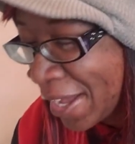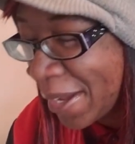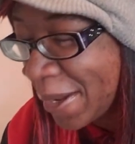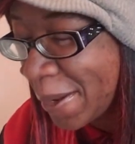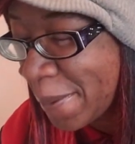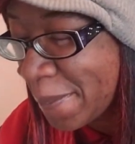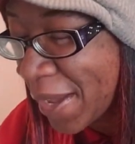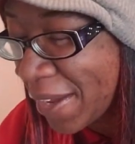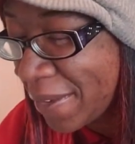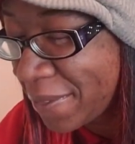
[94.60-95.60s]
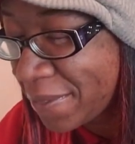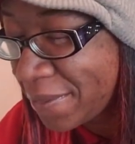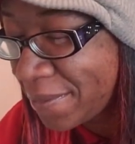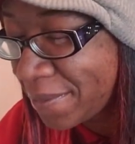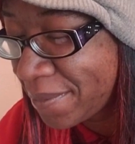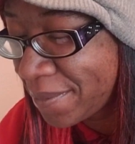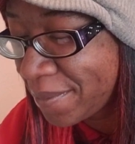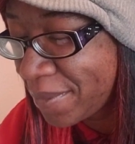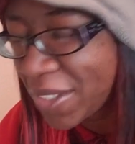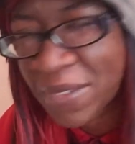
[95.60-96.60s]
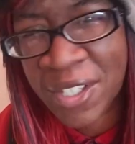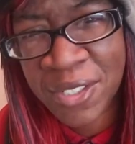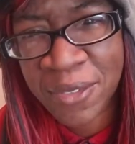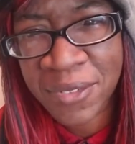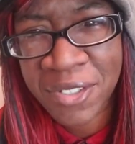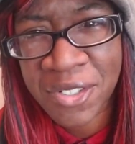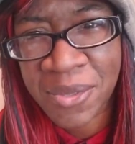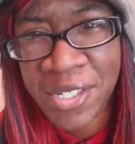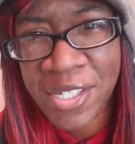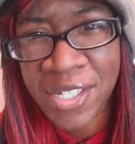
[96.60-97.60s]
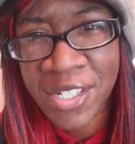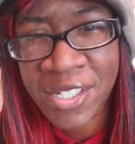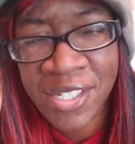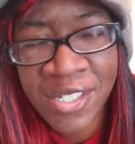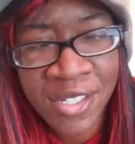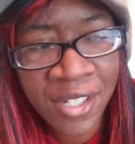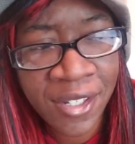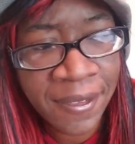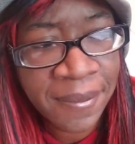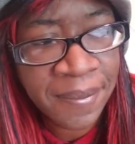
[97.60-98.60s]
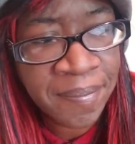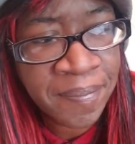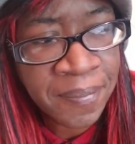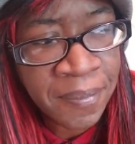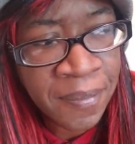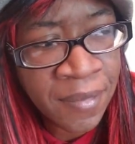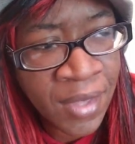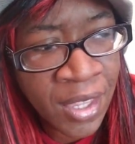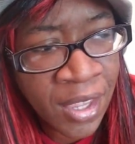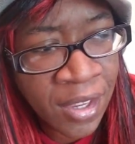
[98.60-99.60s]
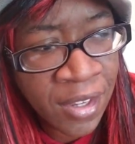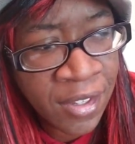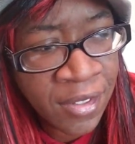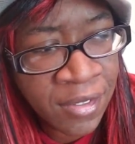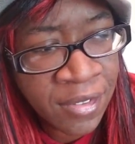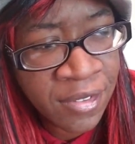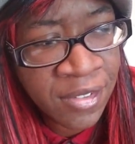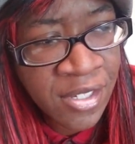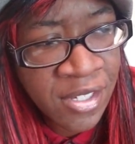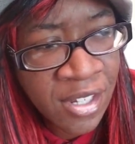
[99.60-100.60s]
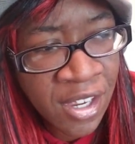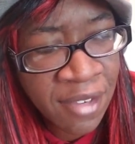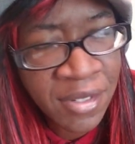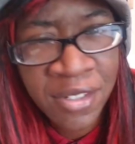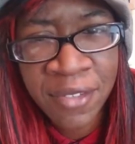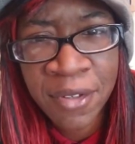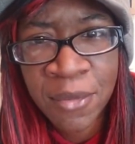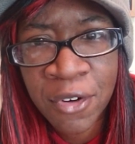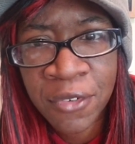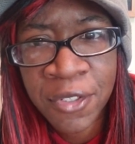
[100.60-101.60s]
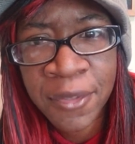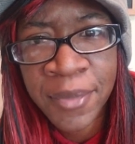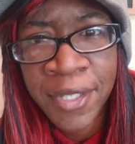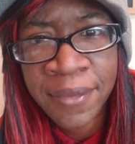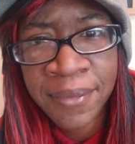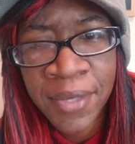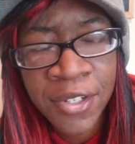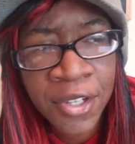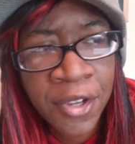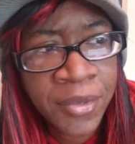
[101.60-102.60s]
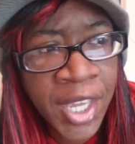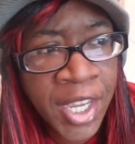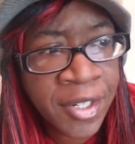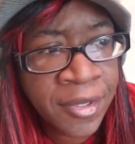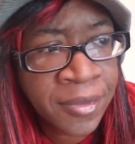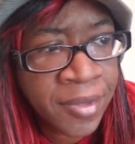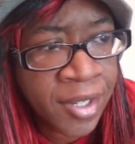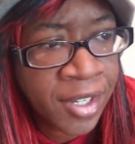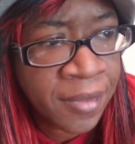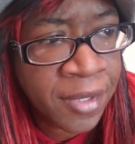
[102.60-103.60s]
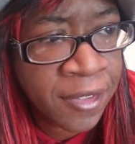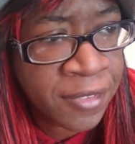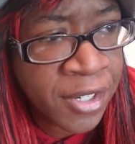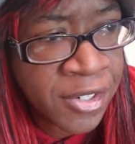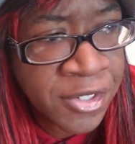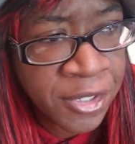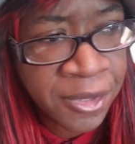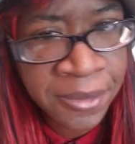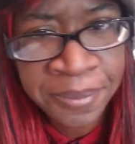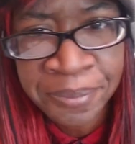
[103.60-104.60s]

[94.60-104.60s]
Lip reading: I've lived all over the Twin Cities, and I even lived up north for a little bit in Cokato, in a foster home.